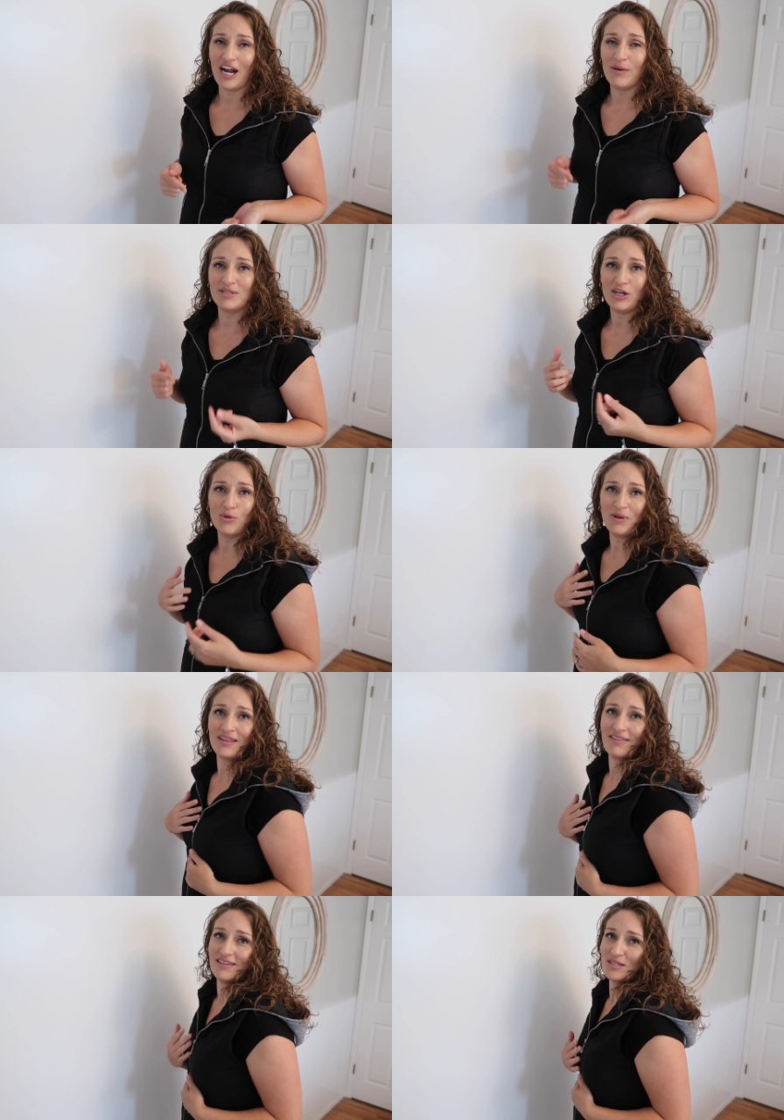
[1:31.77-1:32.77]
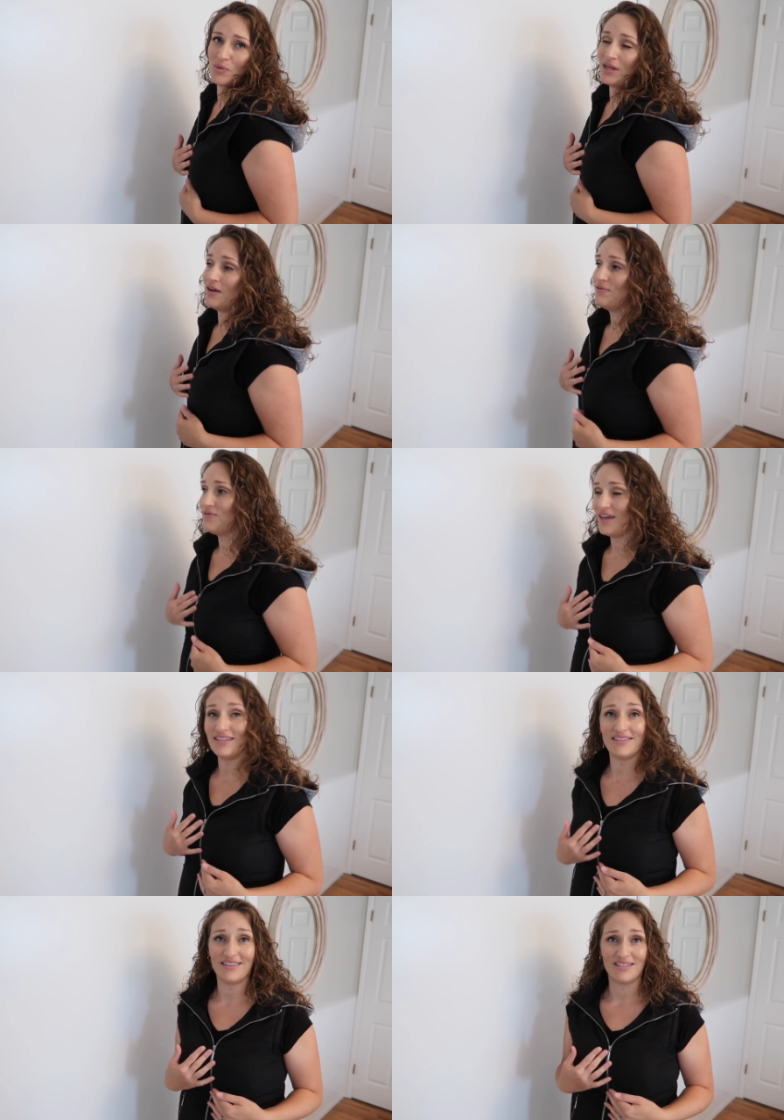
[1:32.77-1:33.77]
I was hoping that this would
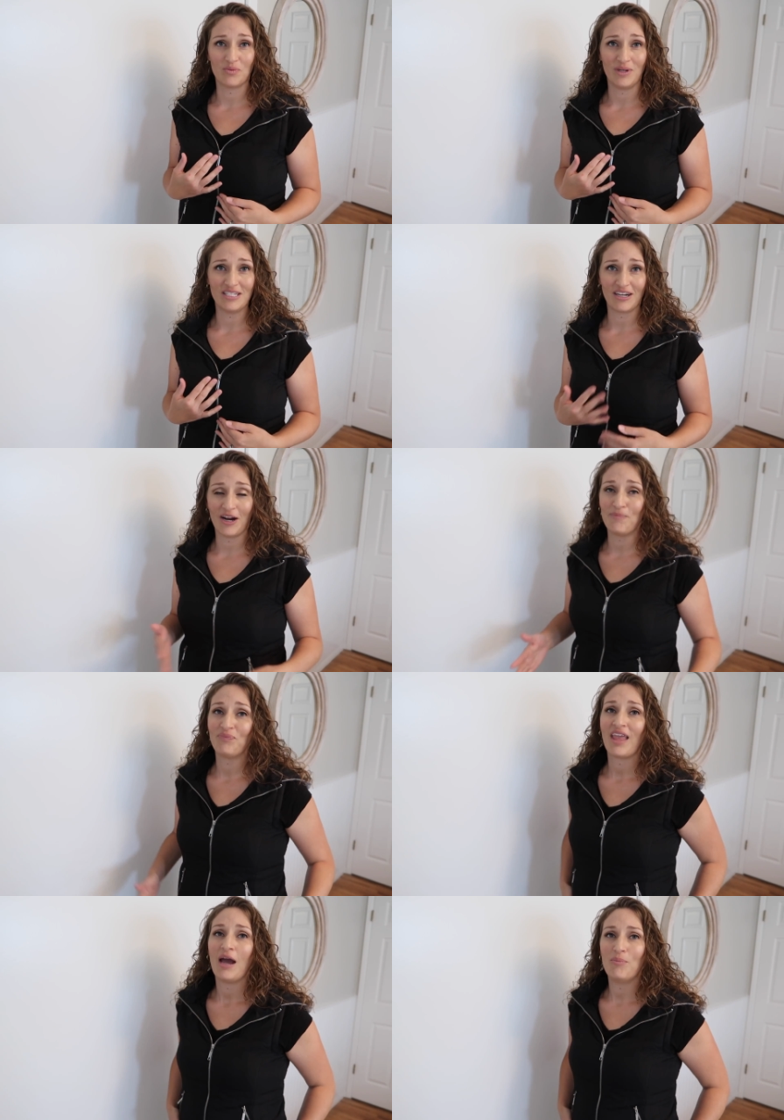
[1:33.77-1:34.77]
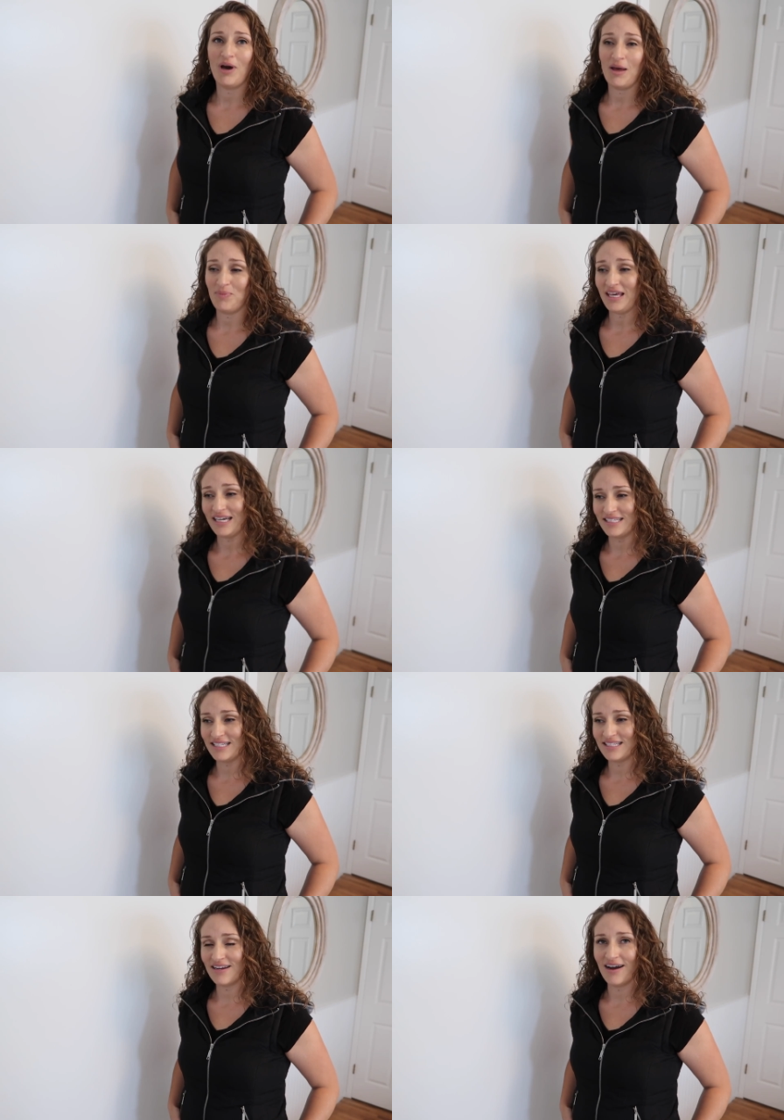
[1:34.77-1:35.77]
fit this winter, but because
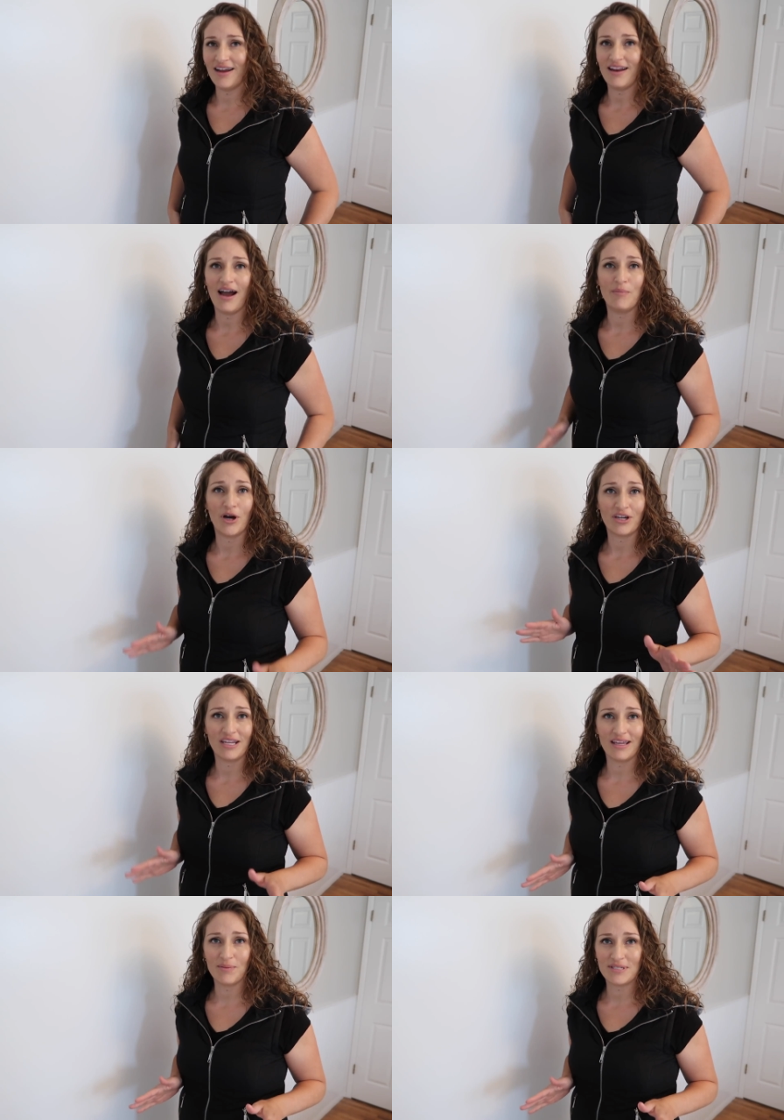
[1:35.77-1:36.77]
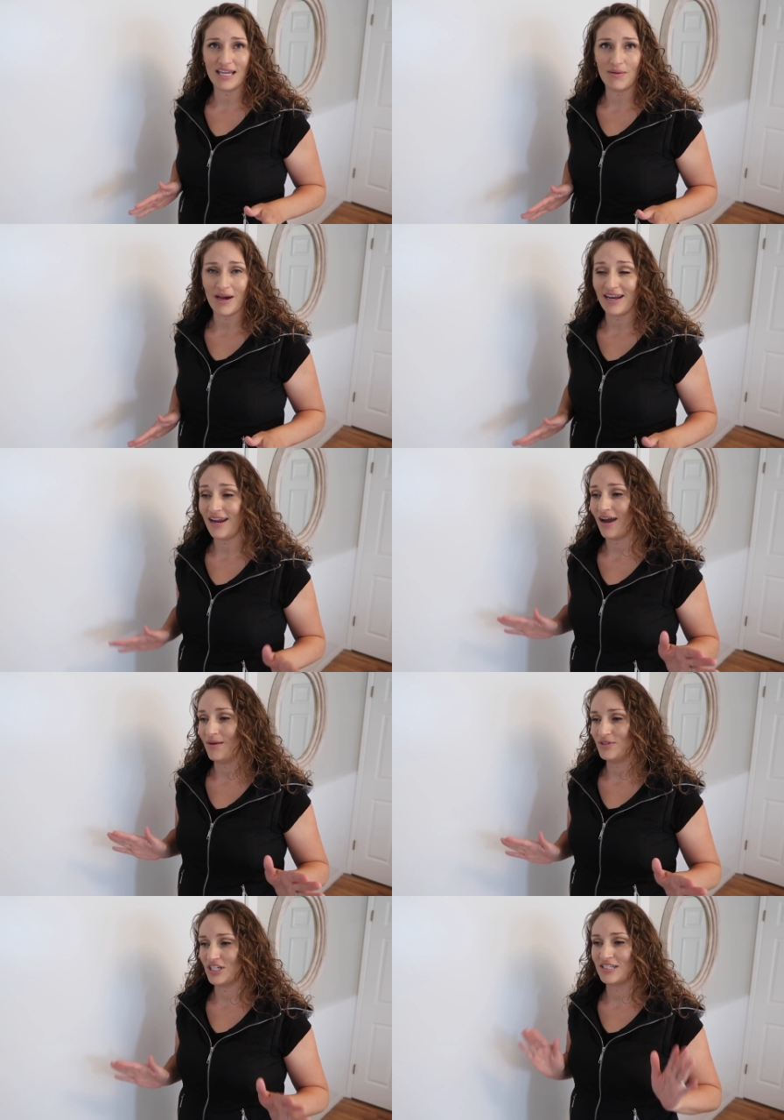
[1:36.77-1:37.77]
it's not, I'm not gonna get upset about it.
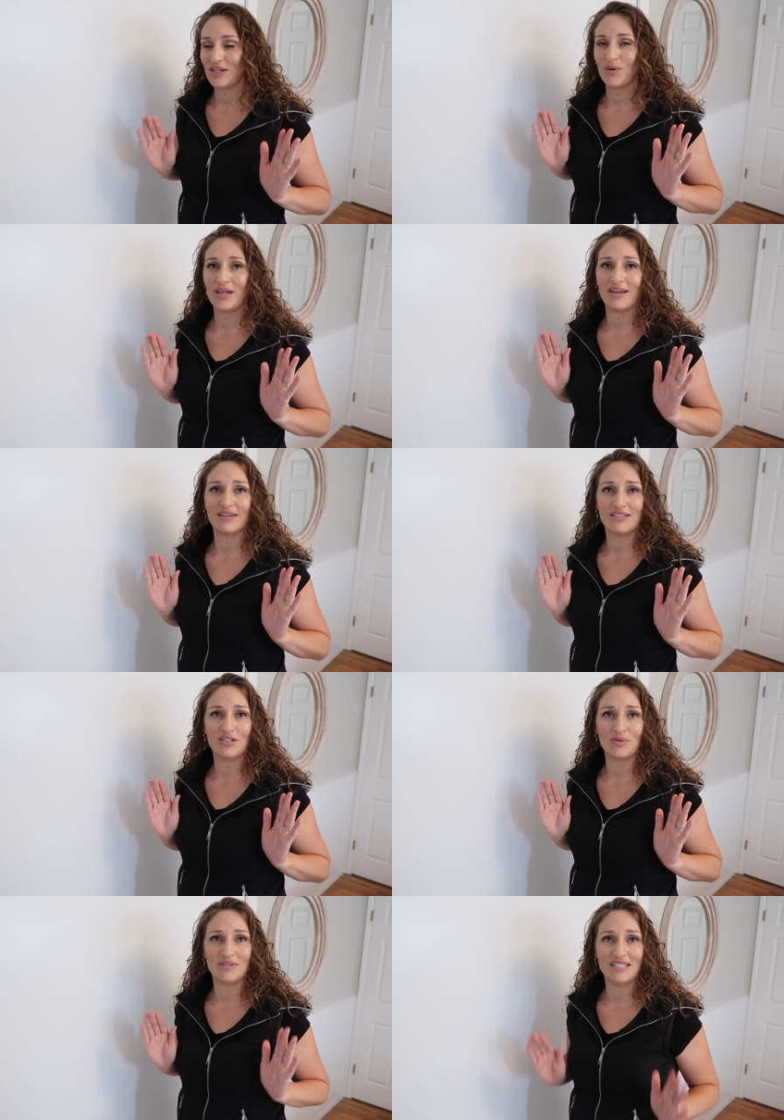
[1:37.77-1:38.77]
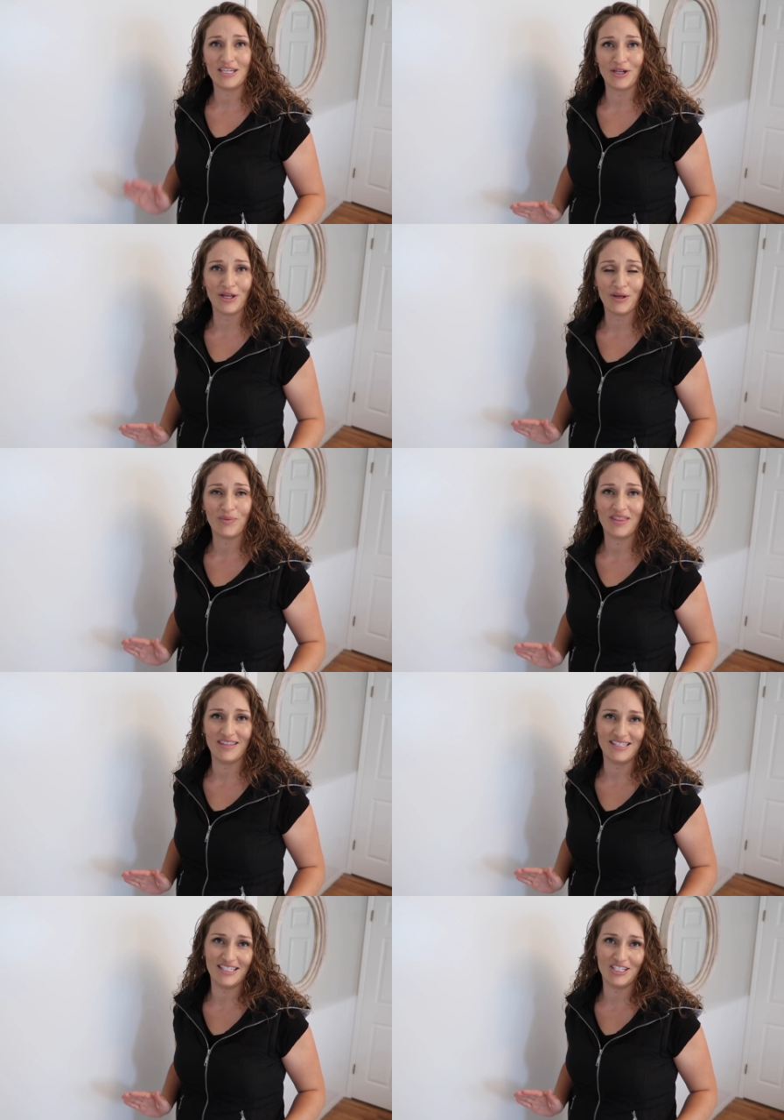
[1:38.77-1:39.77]
I'm just going to deal with
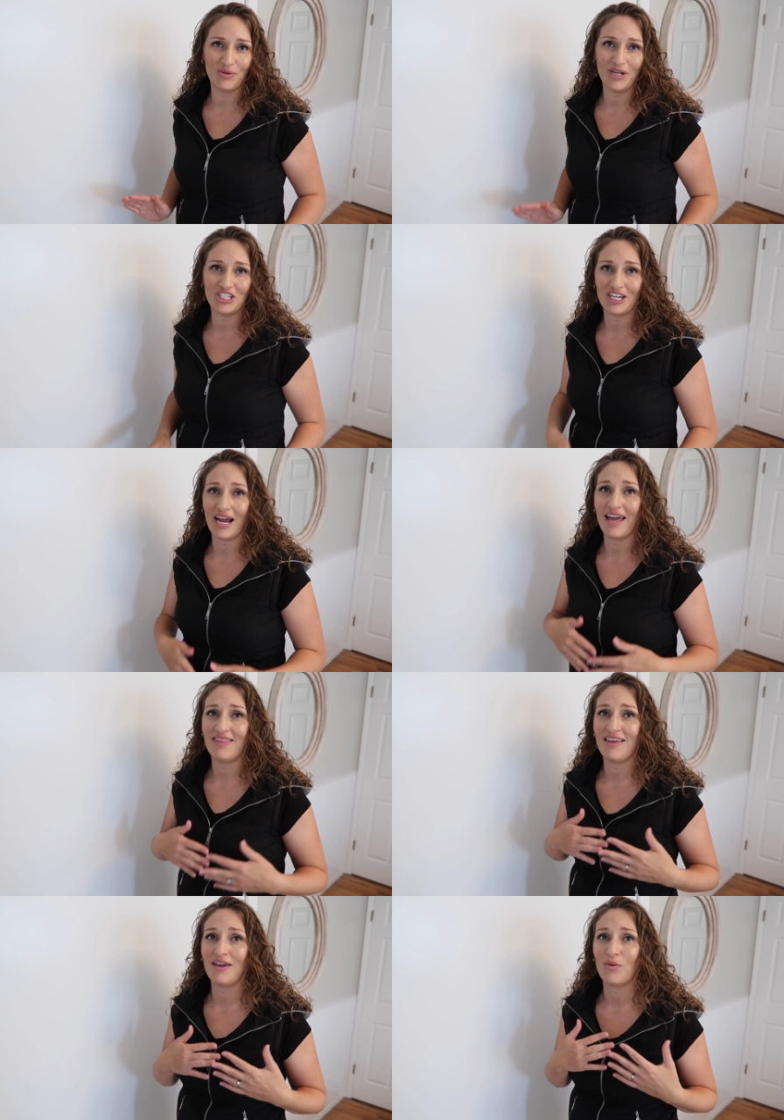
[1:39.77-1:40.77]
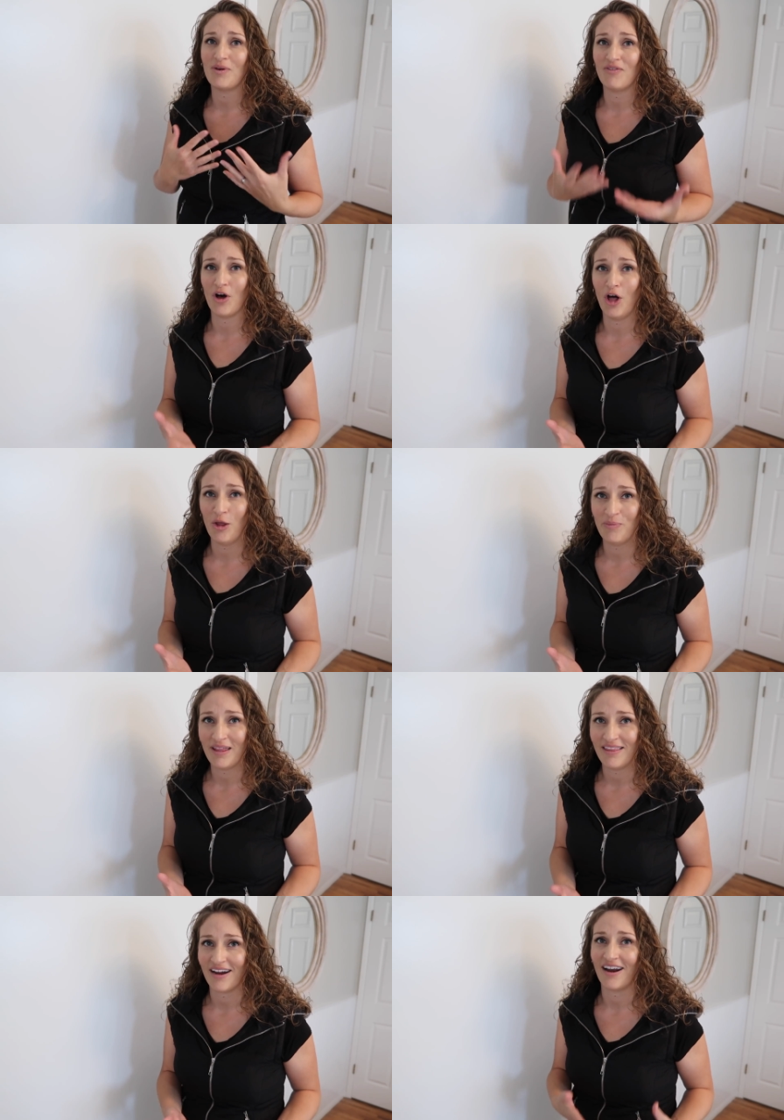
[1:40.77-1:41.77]
this situation. I think we've all
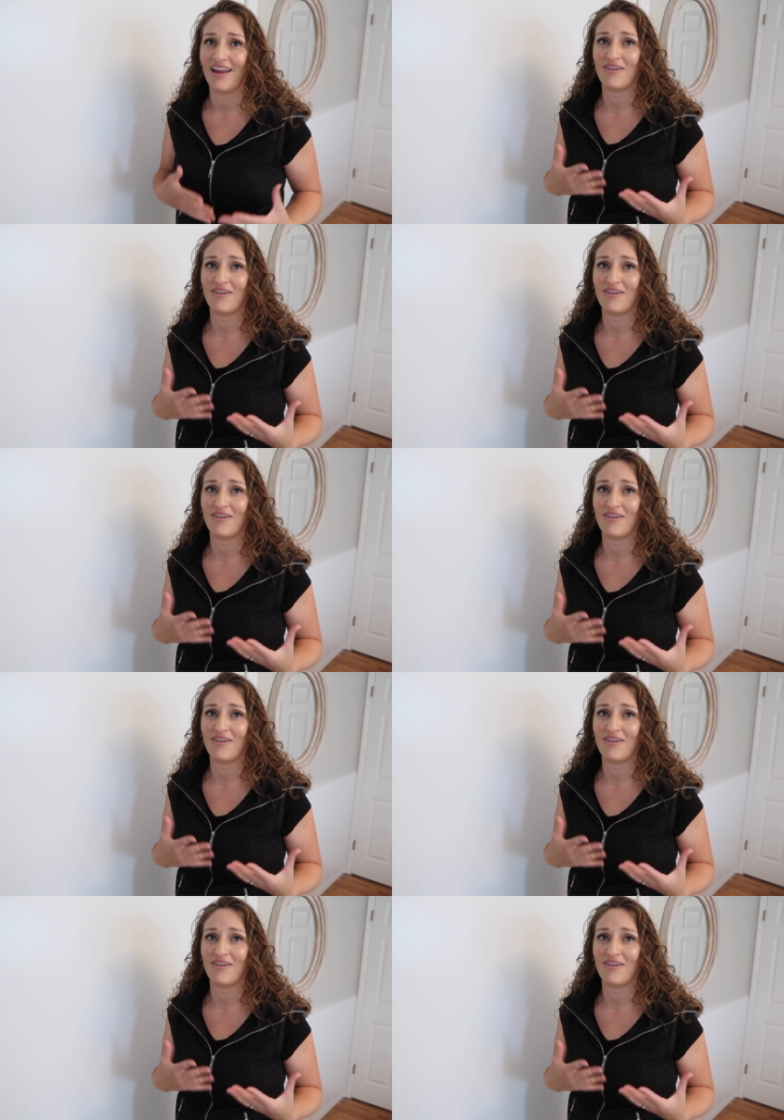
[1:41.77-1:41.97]
been there.